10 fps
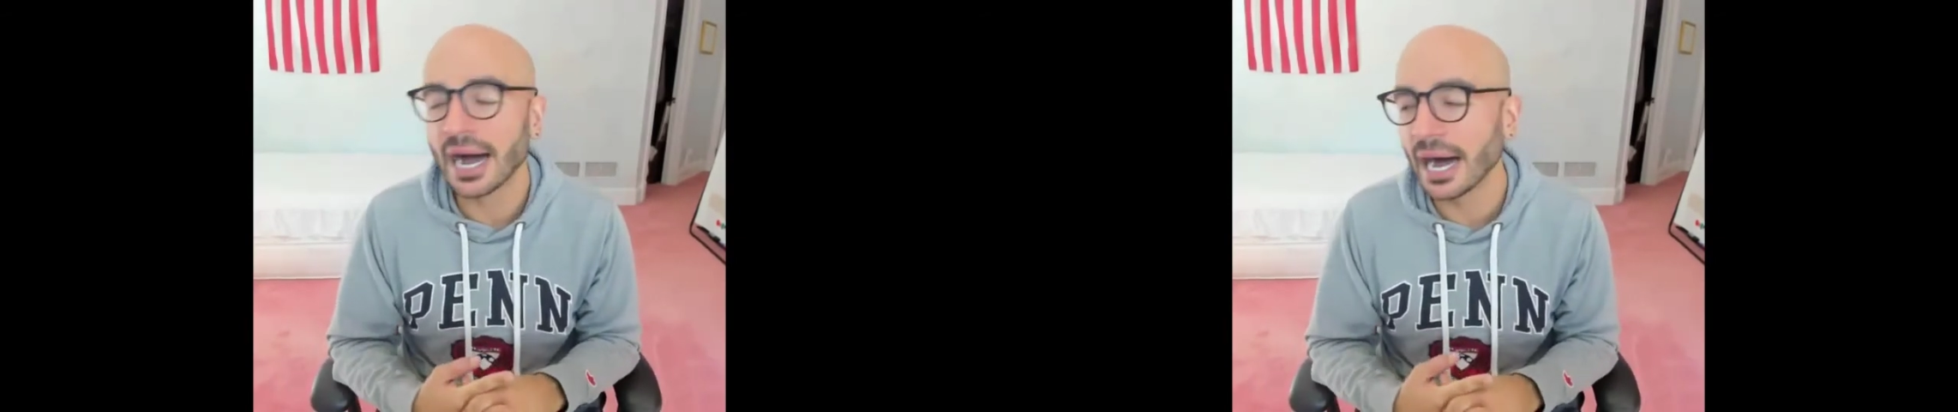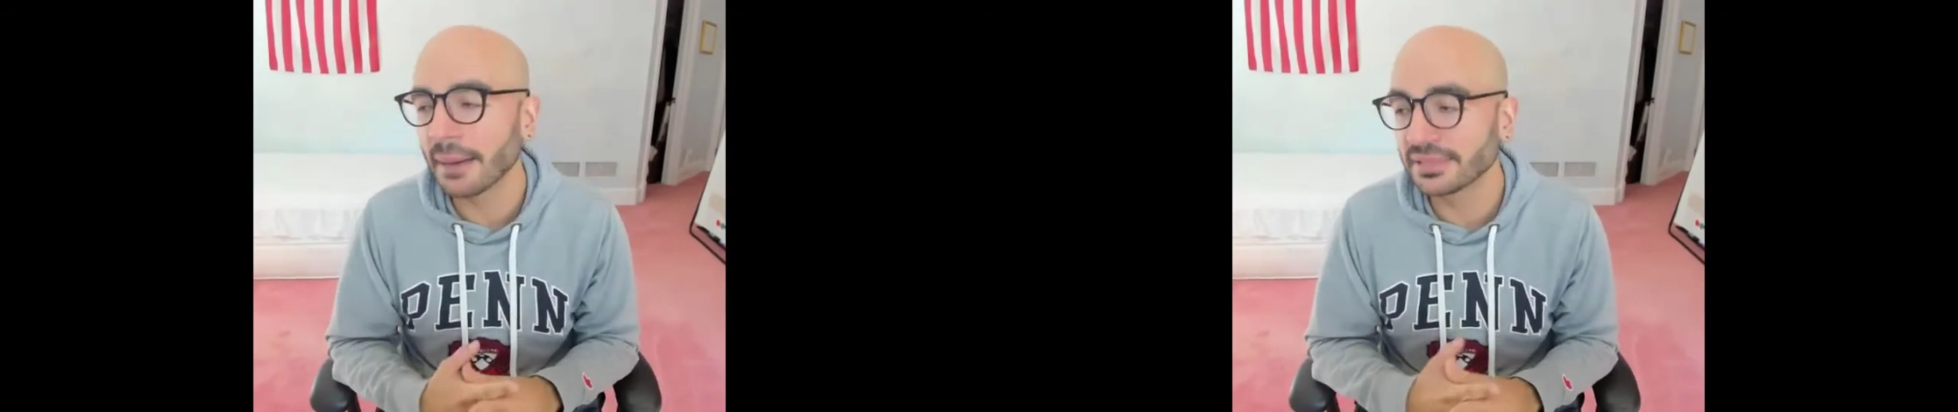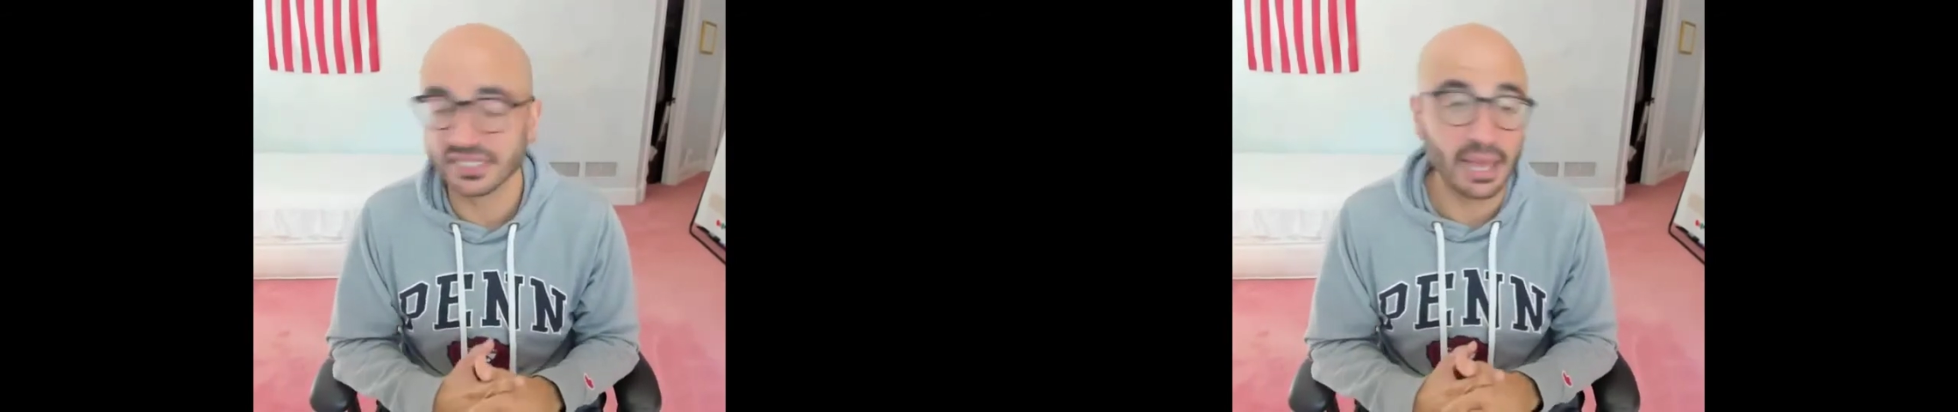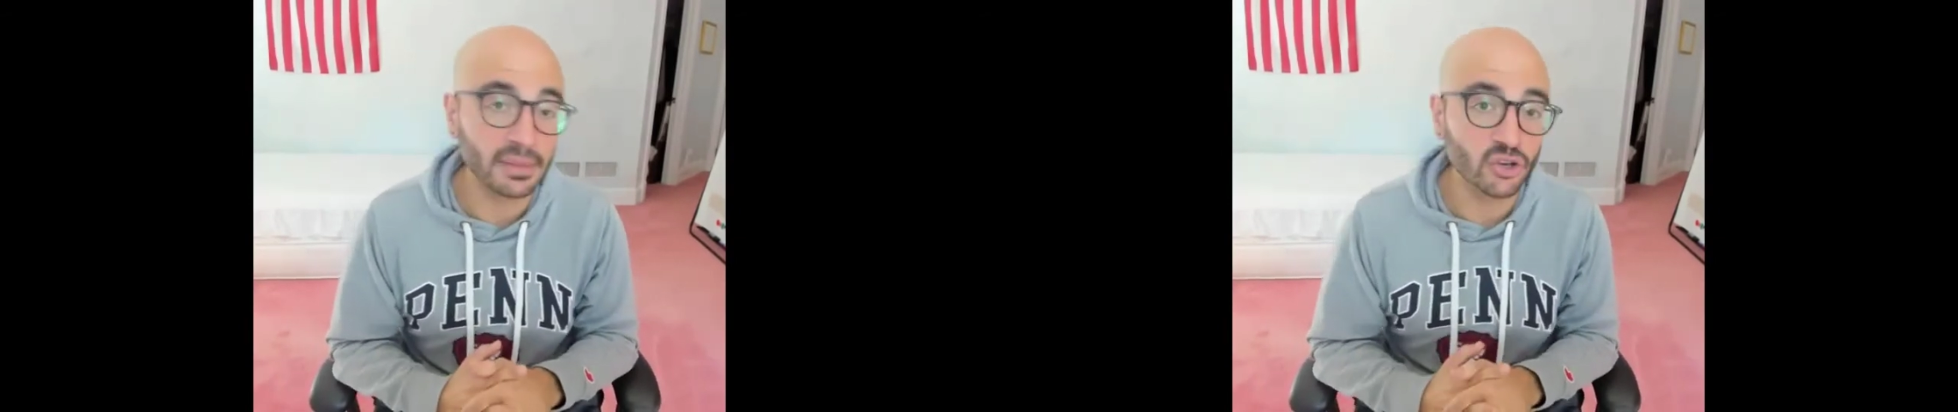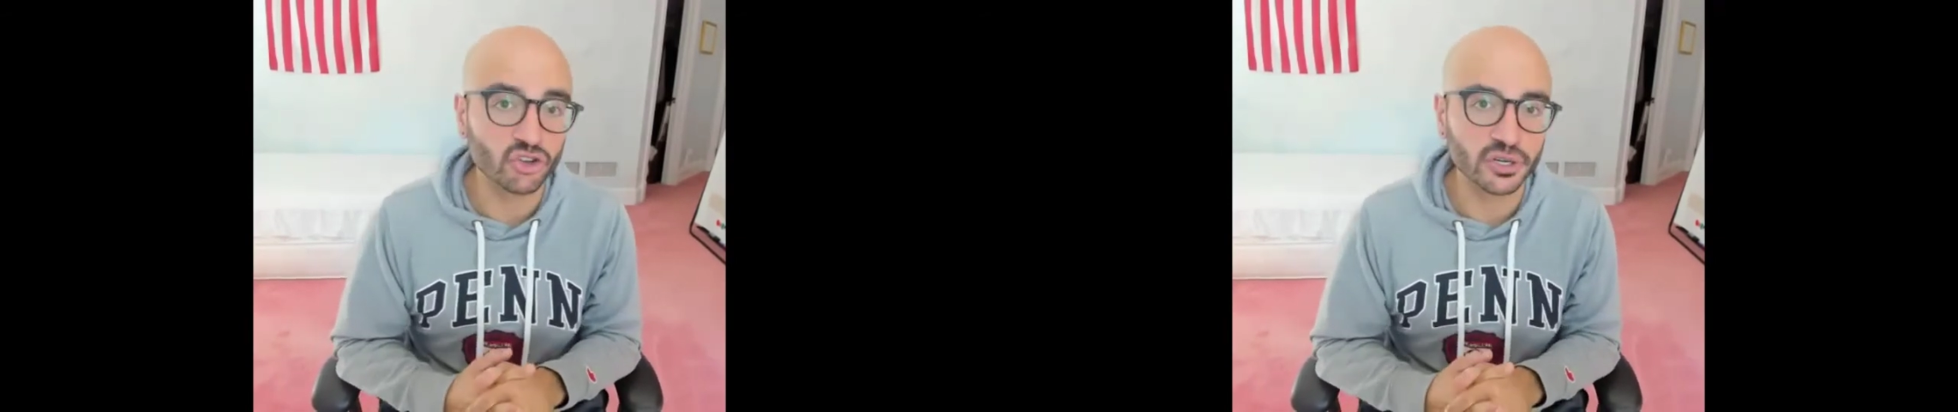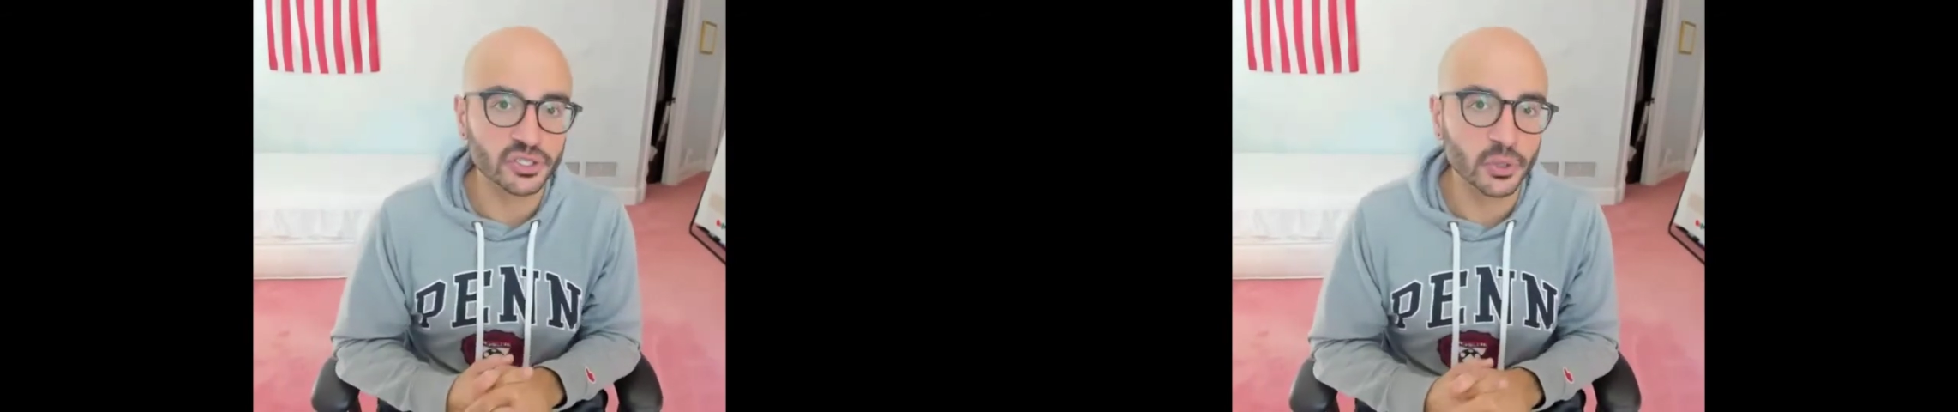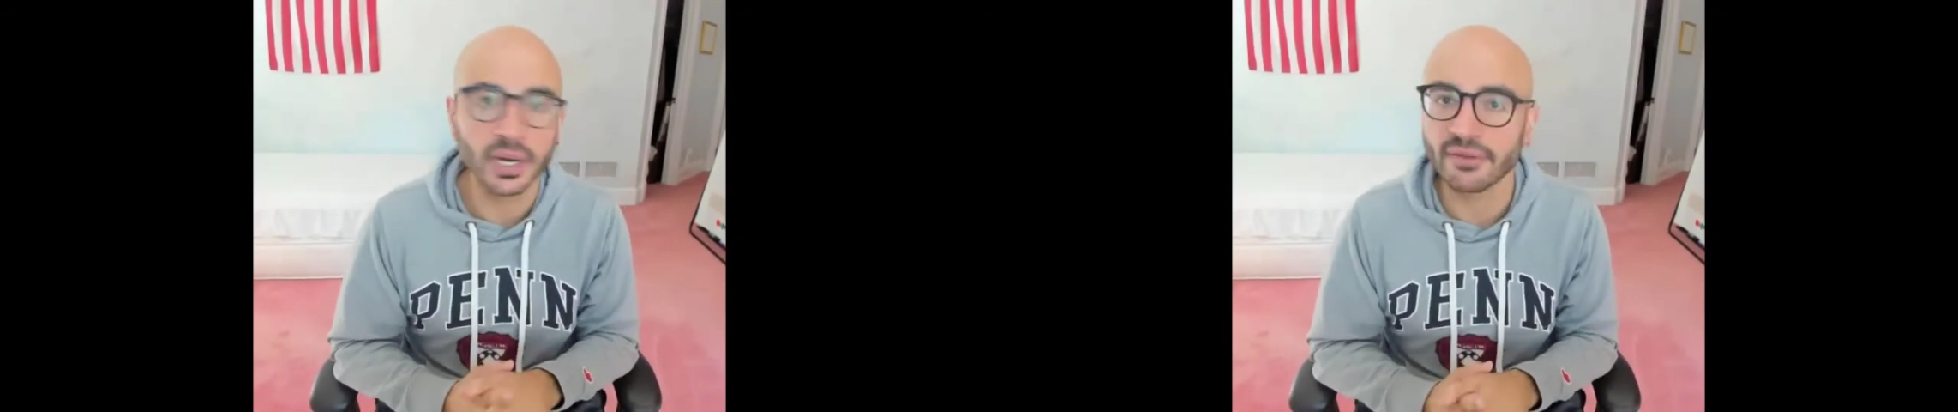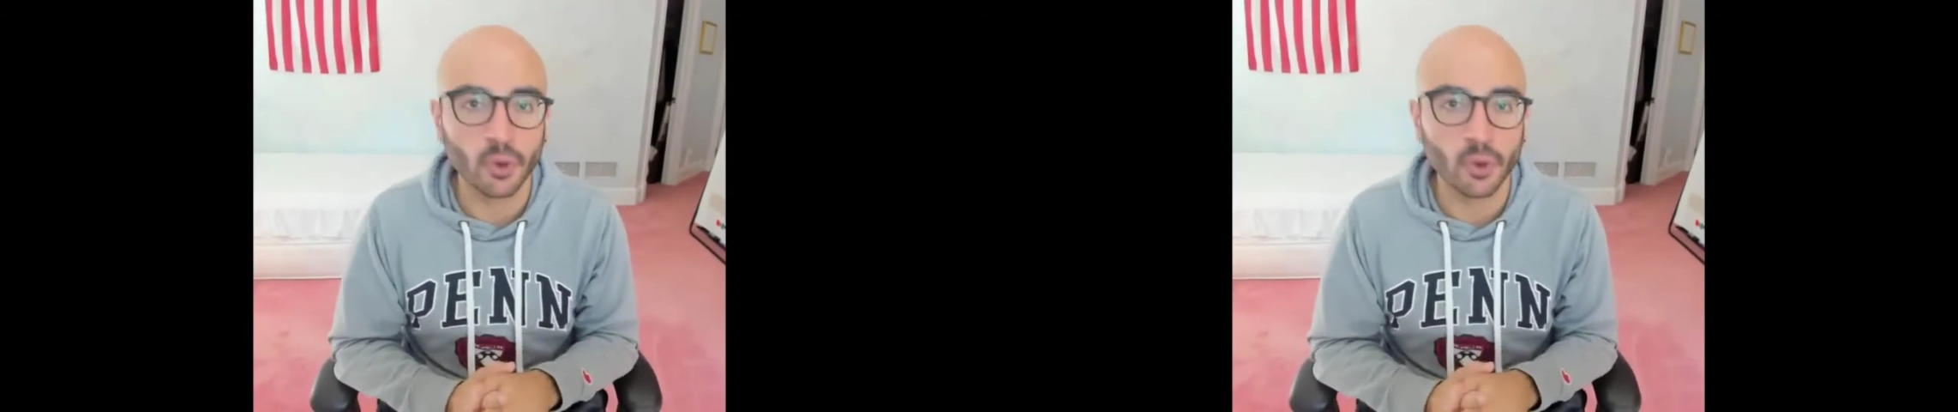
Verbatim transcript: Um, does that mean you shouldn't do it?